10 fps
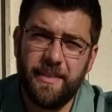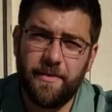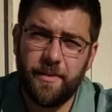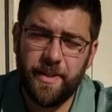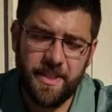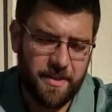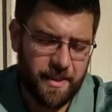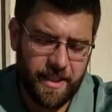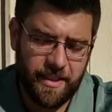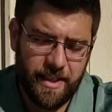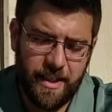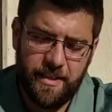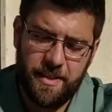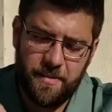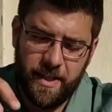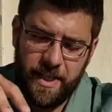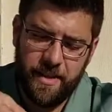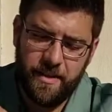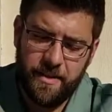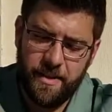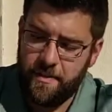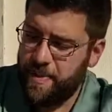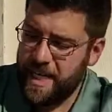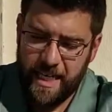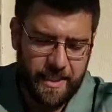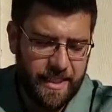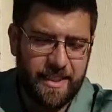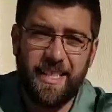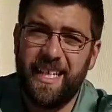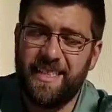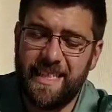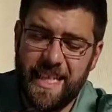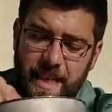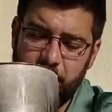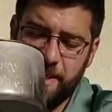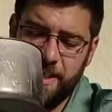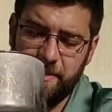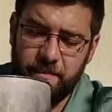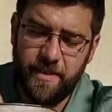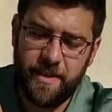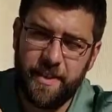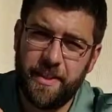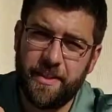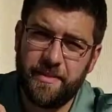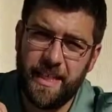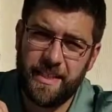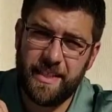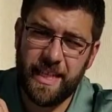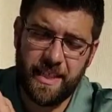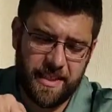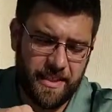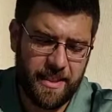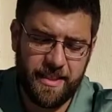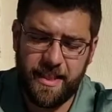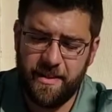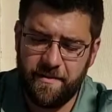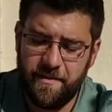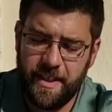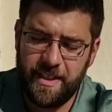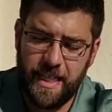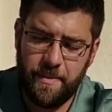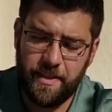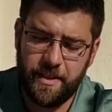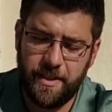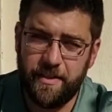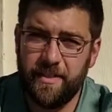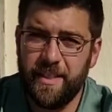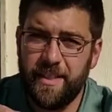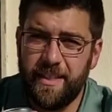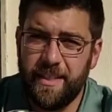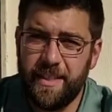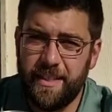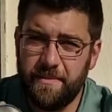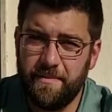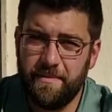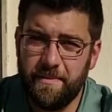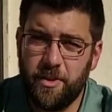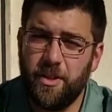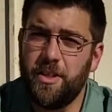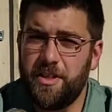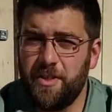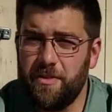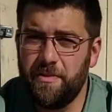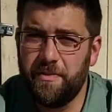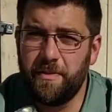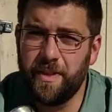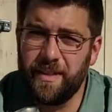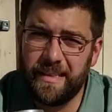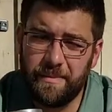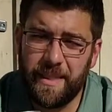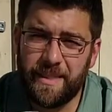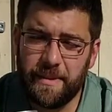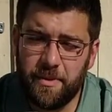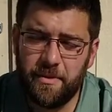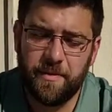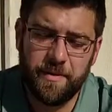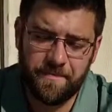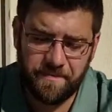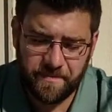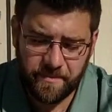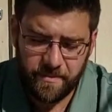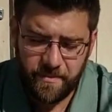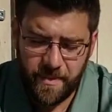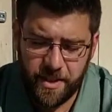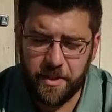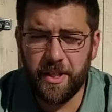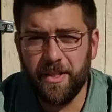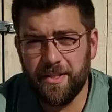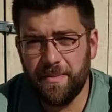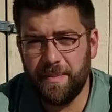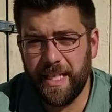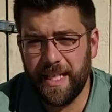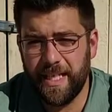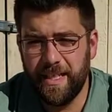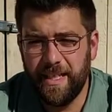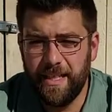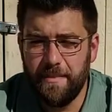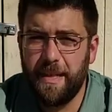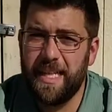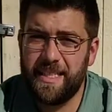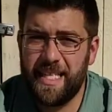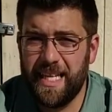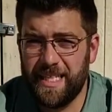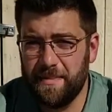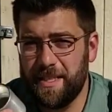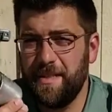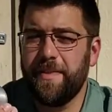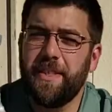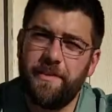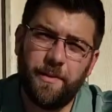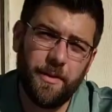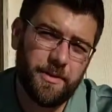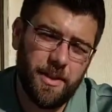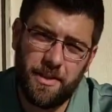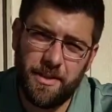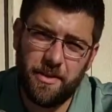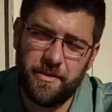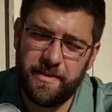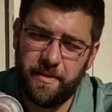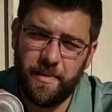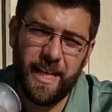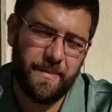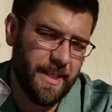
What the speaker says: of your windscreen. This way your pot can sit on top of your tent stakes instead of on top of the little alcohol stove where it might tip over. You can also buy pot stands specifically for alcohol stoves if you buy them